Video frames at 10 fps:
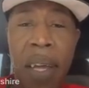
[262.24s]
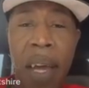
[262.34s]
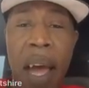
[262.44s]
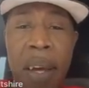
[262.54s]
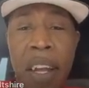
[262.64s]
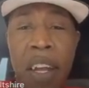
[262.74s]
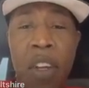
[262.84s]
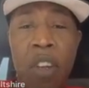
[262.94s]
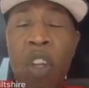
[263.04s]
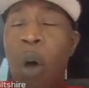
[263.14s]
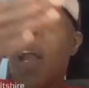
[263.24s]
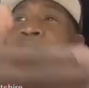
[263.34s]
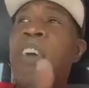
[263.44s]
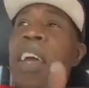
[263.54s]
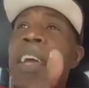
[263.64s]
And so
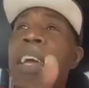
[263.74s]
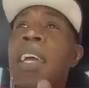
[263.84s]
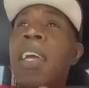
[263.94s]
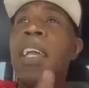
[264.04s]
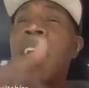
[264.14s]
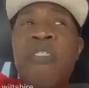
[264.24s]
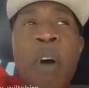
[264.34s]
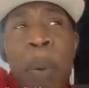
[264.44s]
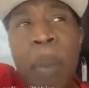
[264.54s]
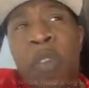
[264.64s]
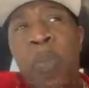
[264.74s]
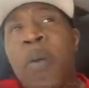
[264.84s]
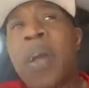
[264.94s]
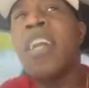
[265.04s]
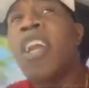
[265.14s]
enough it lift up him spirit